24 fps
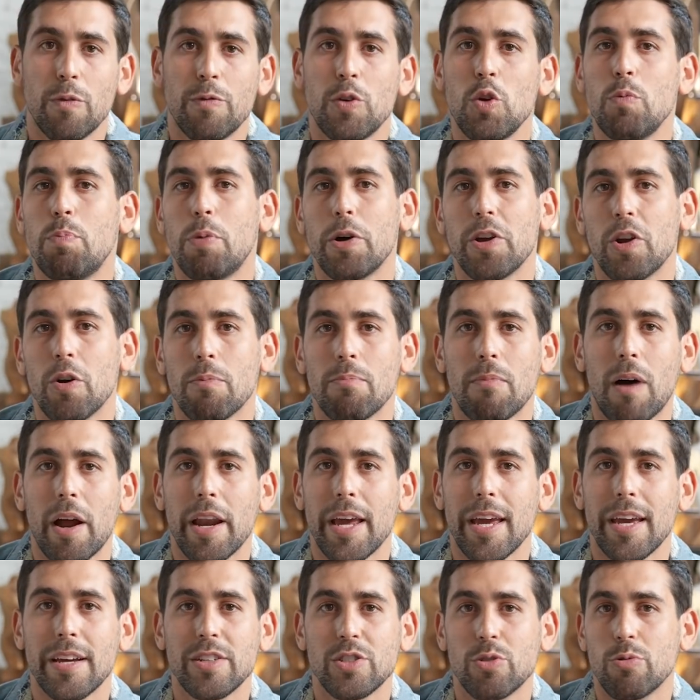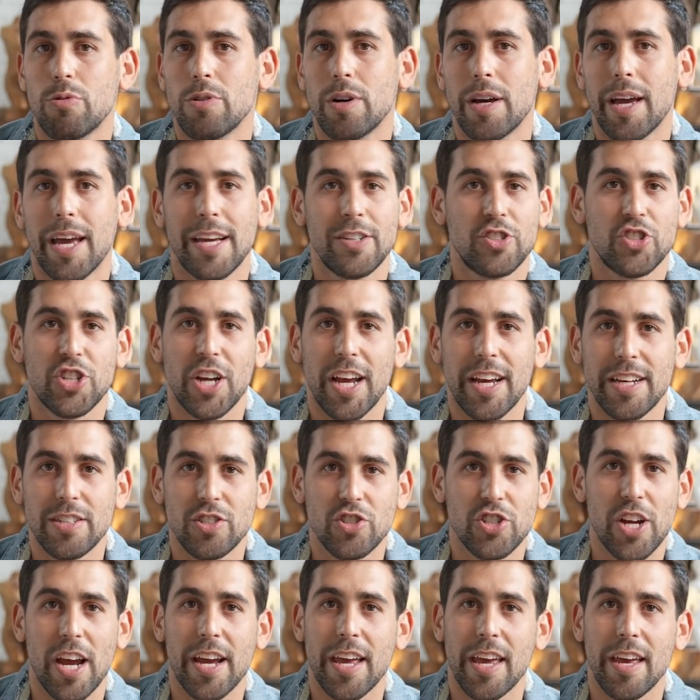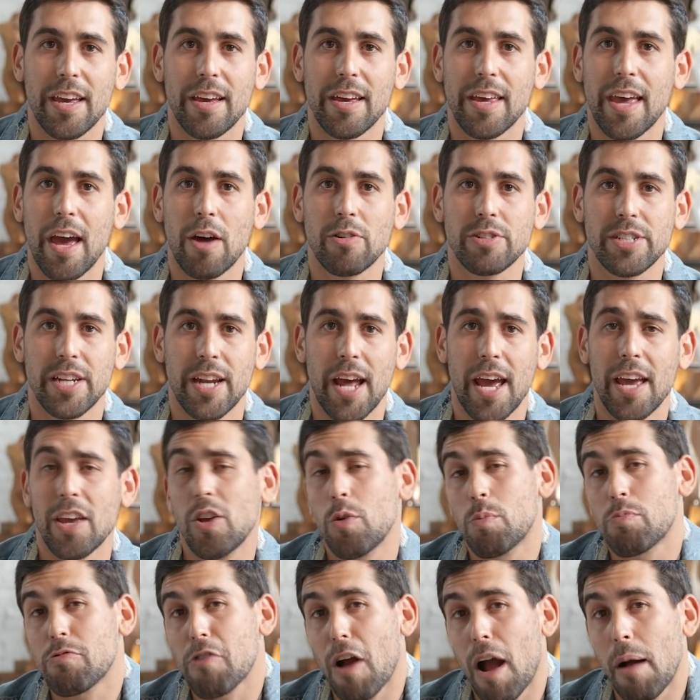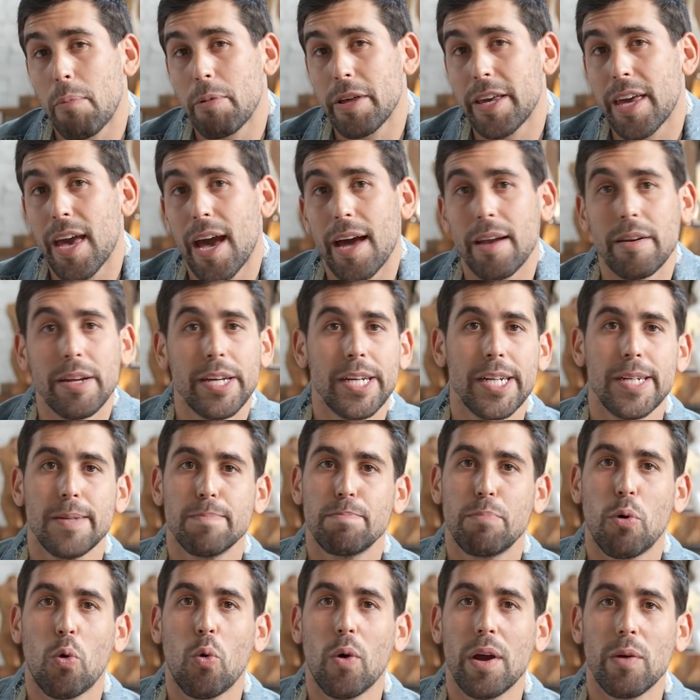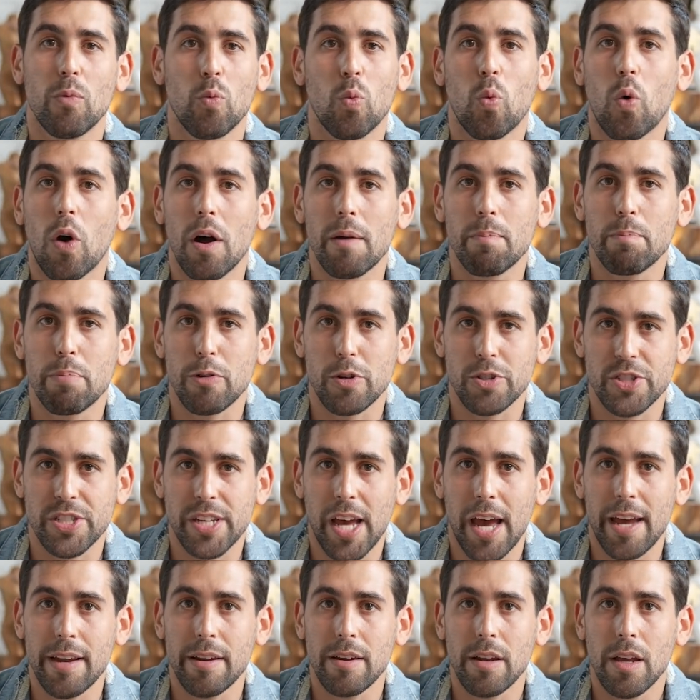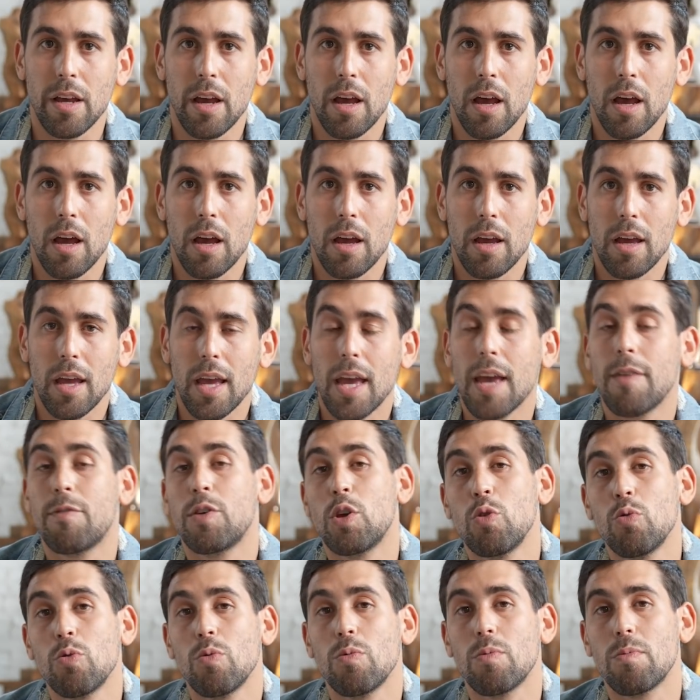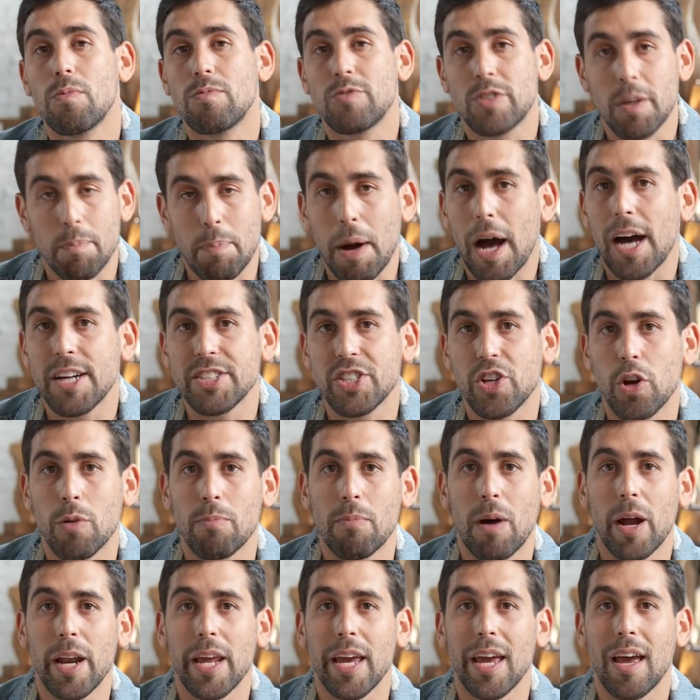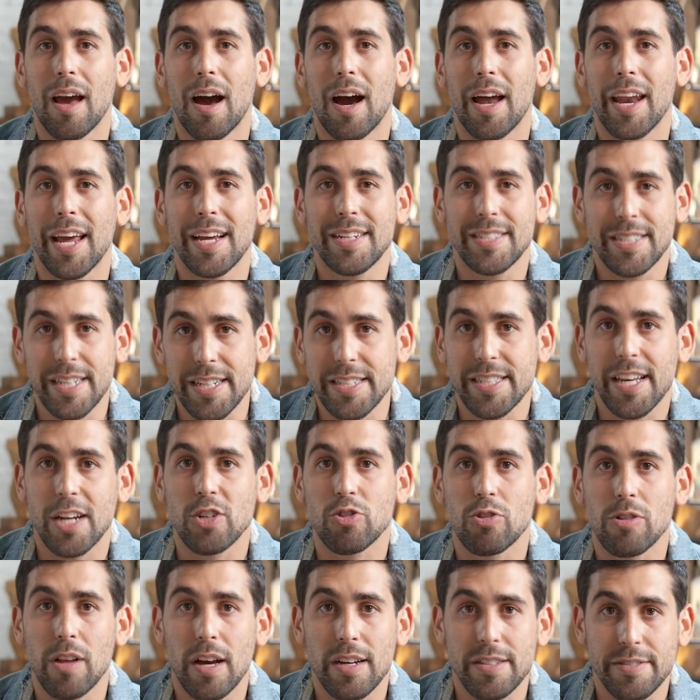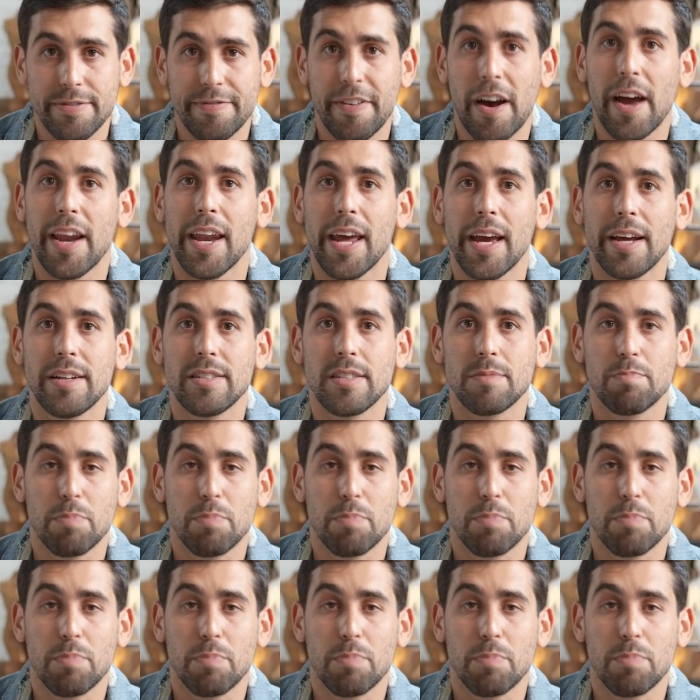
if you put your money into a Chase checking account today, you probably get 0.1%. If you deposit your money on a decentralized finance